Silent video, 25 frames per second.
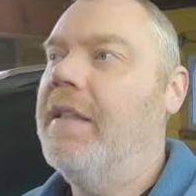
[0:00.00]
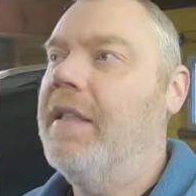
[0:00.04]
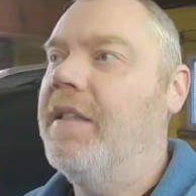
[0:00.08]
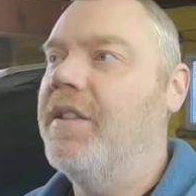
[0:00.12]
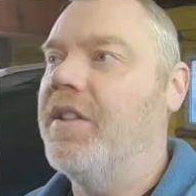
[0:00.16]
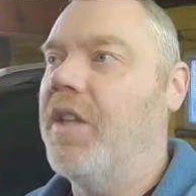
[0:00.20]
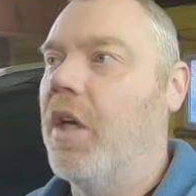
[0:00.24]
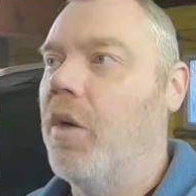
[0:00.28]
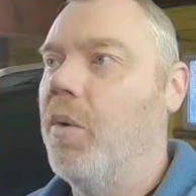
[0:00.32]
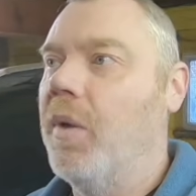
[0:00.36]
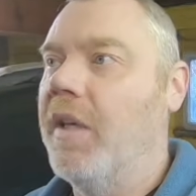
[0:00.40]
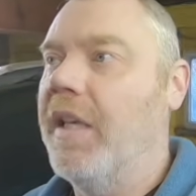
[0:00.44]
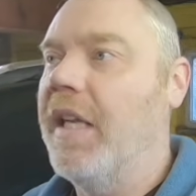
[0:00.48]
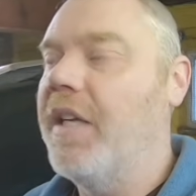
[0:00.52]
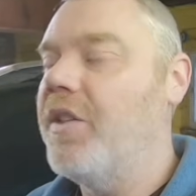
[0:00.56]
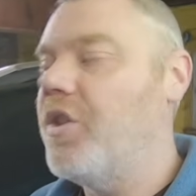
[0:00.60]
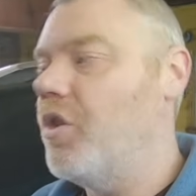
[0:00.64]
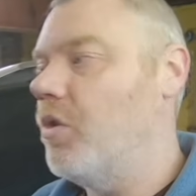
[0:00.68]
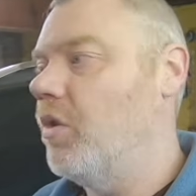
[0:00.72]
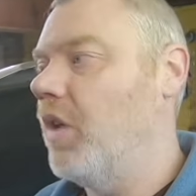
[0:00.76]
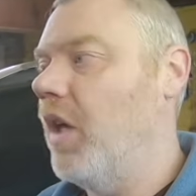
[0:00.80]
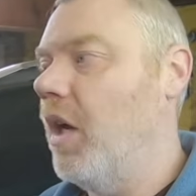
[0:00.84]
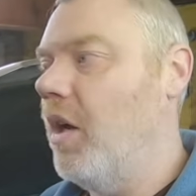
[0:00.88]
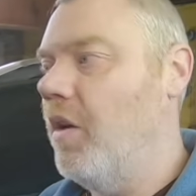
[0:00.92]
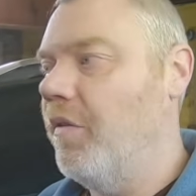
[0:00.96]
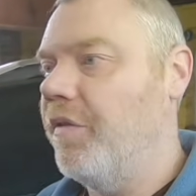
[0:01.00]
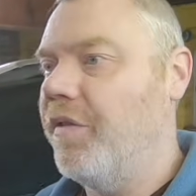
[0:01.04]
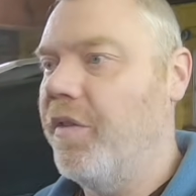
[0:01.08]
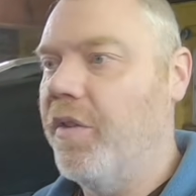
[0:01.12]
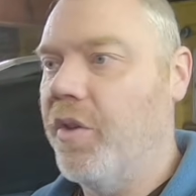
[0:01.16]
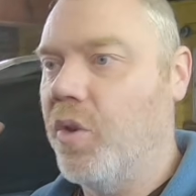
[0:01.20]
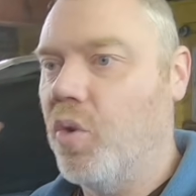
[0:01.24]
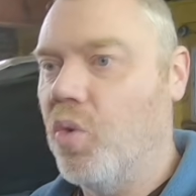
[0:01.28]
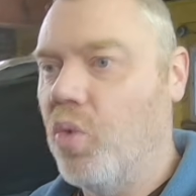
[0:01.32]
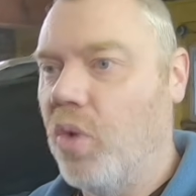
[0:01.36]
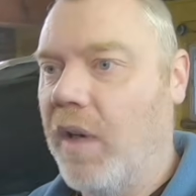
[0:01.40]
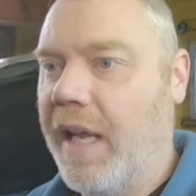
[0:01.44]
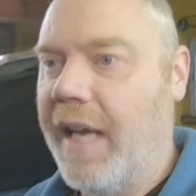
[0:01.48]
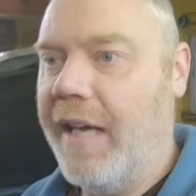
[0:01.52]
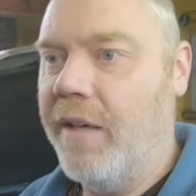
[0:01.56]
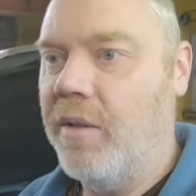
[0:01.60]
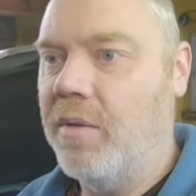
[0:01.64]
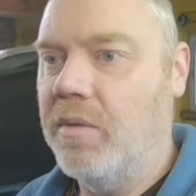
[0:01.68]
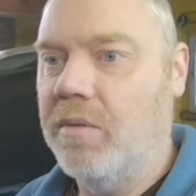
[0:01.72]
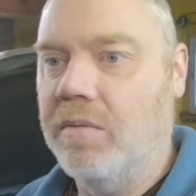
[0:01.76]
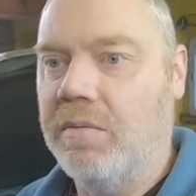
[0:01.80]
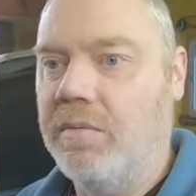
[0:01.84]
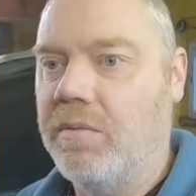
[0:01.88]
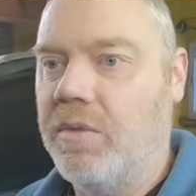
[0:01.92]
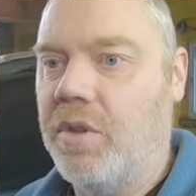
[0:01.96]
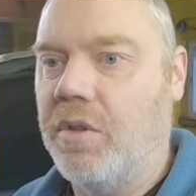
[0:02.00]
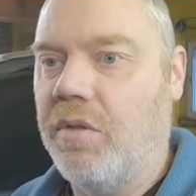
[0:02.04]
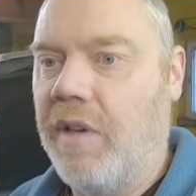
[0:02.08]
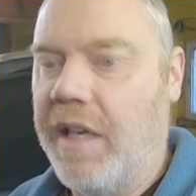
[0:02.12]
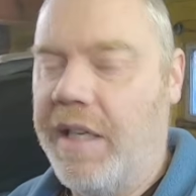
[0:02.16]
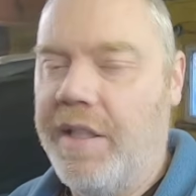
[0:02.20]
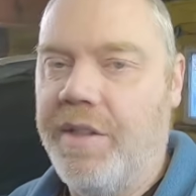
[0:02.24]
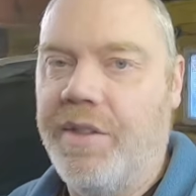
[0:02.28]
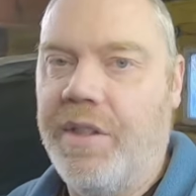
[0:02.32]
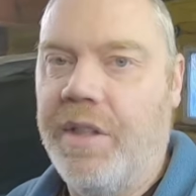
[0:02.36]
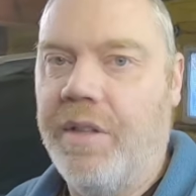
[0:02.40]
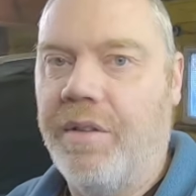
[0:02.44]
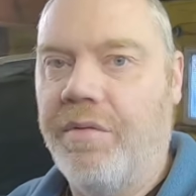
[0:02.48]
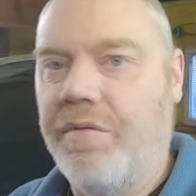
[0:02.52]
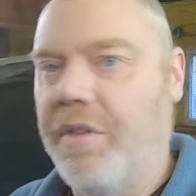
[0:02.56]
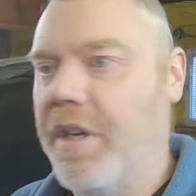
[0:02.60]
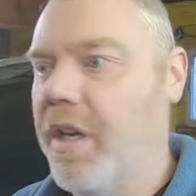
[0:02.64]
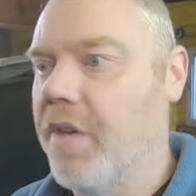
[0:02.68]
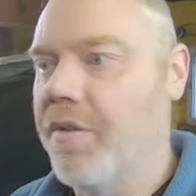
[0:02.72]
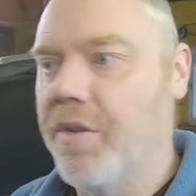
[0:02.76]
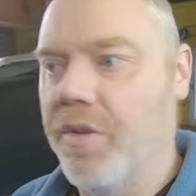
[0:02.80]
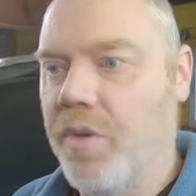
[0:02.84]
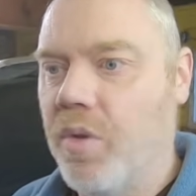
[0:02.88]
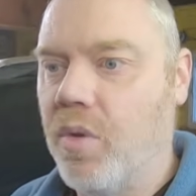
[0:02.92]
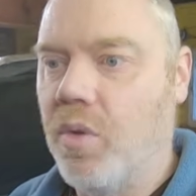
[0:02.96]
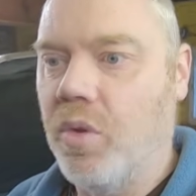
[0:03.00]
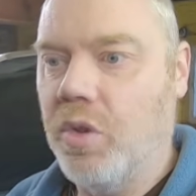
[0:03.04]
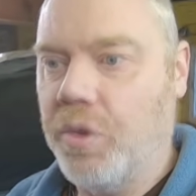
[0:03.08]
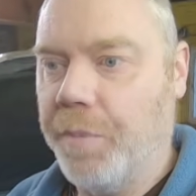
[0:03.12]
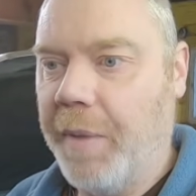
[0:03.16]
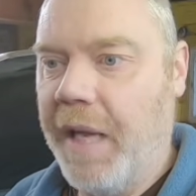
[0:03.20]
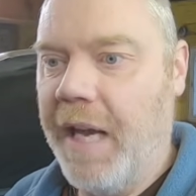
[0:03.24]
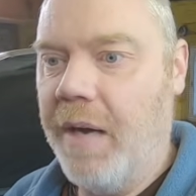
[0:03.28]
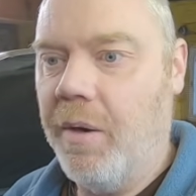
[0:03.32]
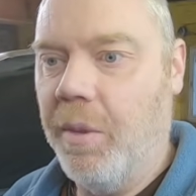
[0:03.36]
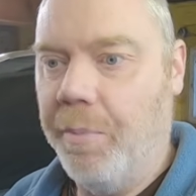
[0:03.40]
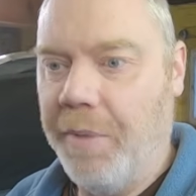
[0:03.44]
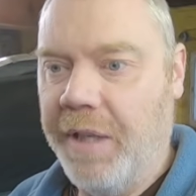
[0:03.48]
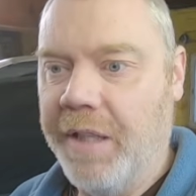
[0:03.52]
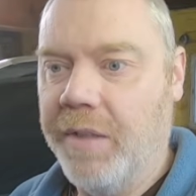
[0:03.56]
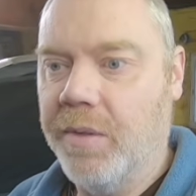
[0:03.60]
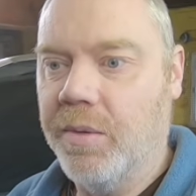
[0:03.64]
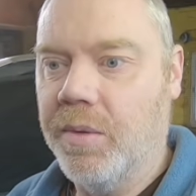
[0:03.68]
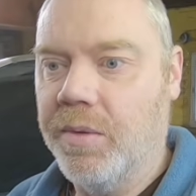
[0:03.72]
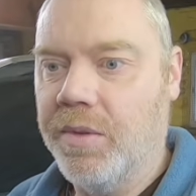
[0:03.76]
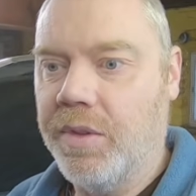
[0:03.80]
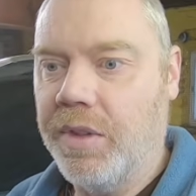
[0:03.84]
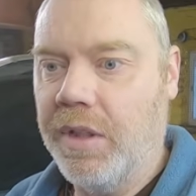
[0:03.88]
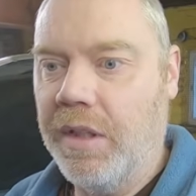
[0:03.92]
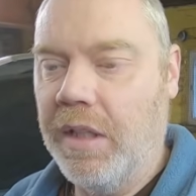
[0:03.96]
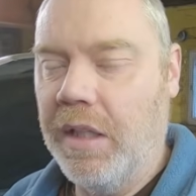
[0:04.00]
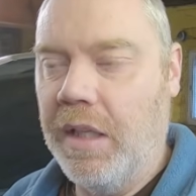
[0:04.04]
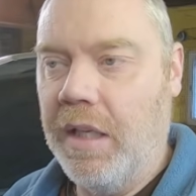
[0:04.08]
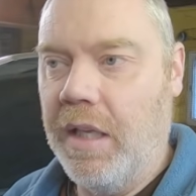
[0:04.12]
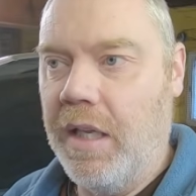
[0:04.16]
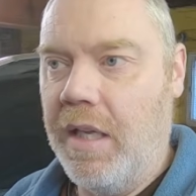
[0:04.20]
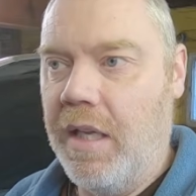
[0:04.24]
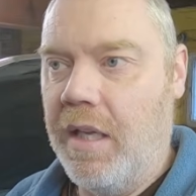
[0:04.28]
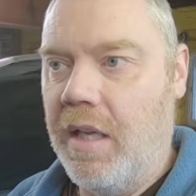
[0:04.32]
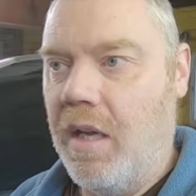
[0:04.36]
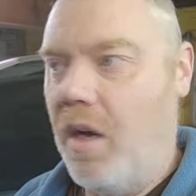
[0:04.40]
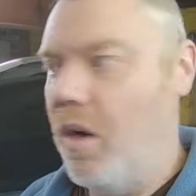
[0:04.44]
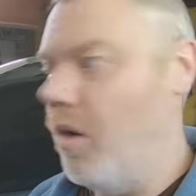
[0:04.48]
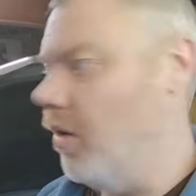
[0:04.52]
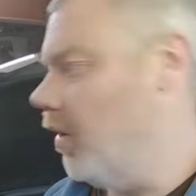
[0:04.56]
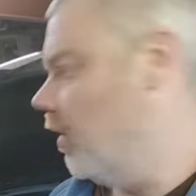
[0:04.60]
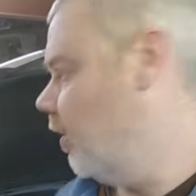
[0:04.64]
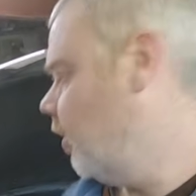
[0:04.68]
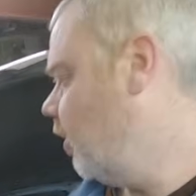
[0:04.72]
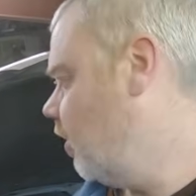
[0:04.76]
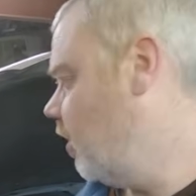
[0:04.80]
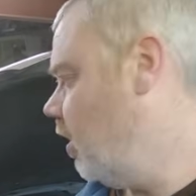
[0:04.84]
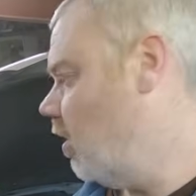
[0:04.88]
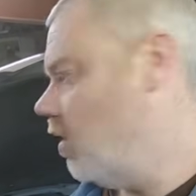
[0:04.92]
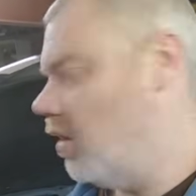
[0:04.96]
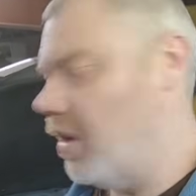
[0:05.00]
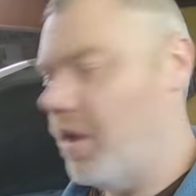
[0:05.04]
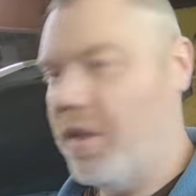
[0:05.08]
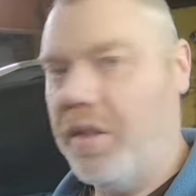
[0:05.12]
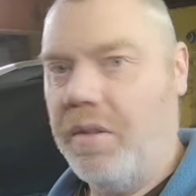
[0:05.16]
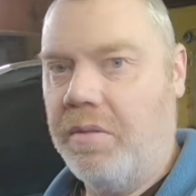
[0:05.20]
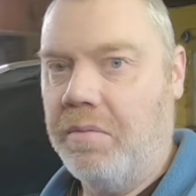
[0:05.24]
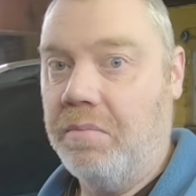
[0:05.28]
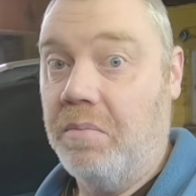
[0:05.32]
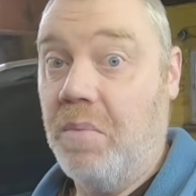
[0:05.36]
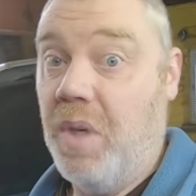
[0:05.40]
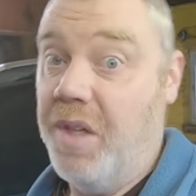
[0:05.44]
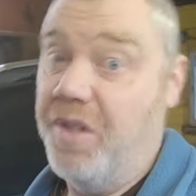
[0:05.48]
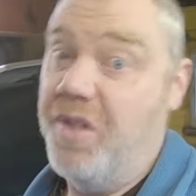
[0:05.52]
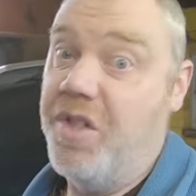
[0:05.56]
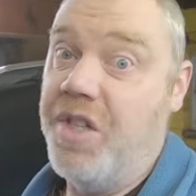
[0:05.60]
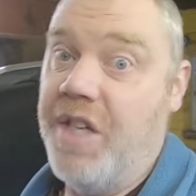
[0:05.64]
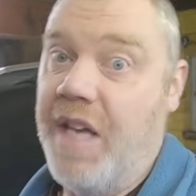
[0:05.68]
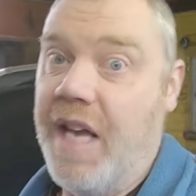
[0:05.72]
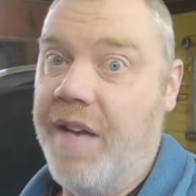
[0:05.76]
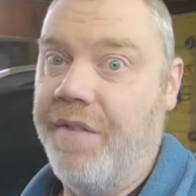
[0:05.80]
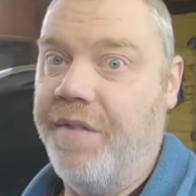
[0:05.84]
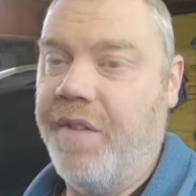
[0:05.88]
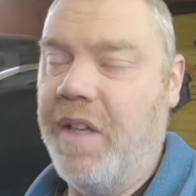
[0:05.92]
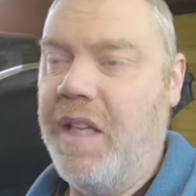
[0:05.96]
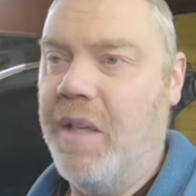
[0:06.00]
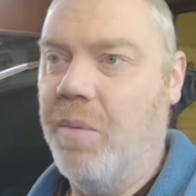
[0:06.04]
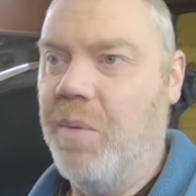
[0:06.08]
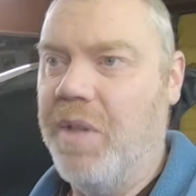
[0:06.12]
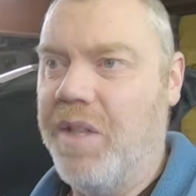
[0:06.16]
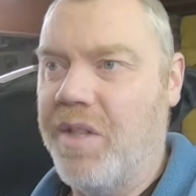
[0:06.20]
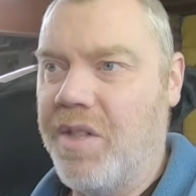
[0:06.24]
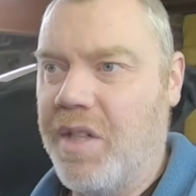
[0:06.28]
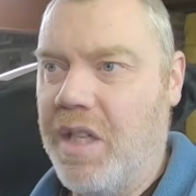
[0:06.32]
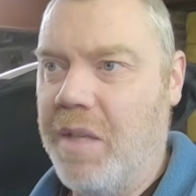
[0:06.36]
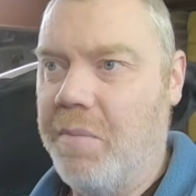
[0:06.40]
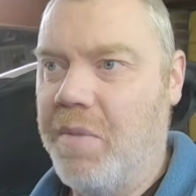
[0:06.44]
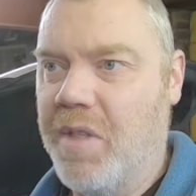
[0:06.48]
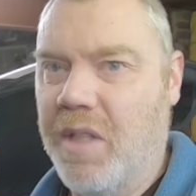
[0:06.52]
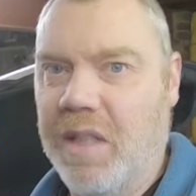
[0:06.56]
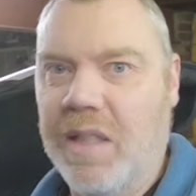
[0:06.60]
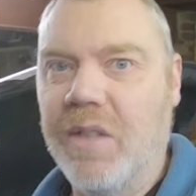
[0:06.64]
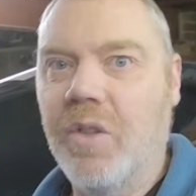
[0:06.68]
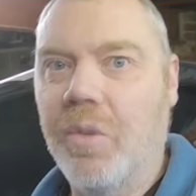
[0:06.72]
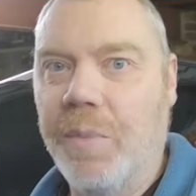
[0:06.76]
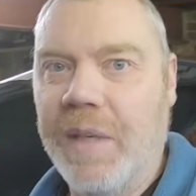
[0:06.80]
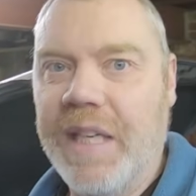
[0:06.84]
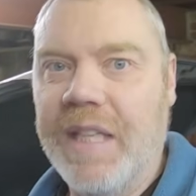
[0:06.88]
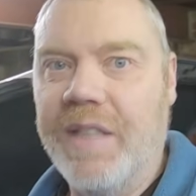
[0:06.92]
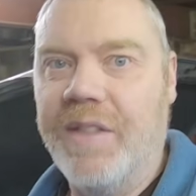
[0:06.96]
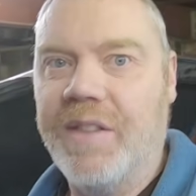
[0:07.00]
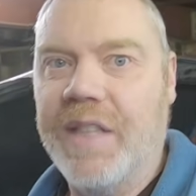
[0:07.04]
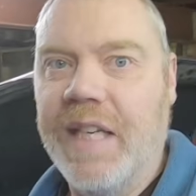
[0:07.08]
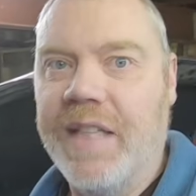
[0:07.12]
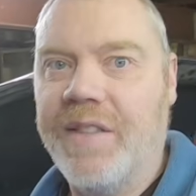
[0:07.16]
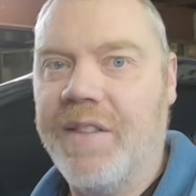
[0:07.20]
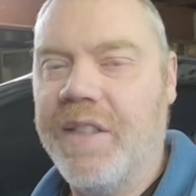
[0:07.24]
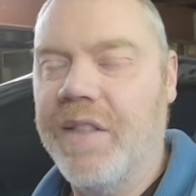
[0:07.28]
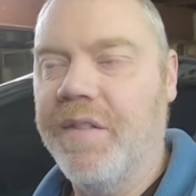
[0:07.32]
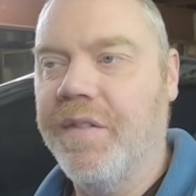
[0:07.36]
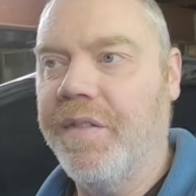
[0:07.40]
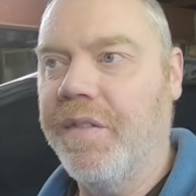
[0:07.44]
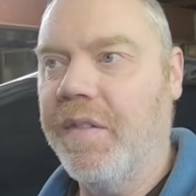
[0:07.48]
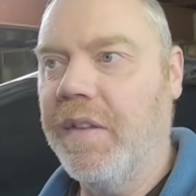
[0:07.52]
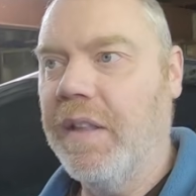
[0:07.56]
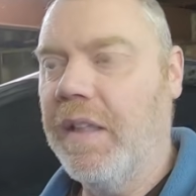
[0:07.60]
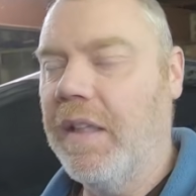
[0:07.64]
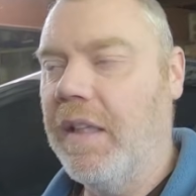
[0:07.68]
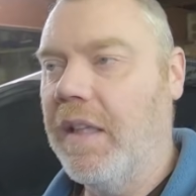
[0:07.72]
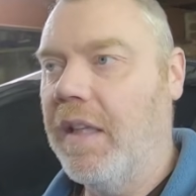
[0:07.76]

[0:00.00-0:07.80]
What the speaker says: So unless you're going for an all-out crazy 300 horsepower build on a stock 1GFE, which seems a little bit excessive,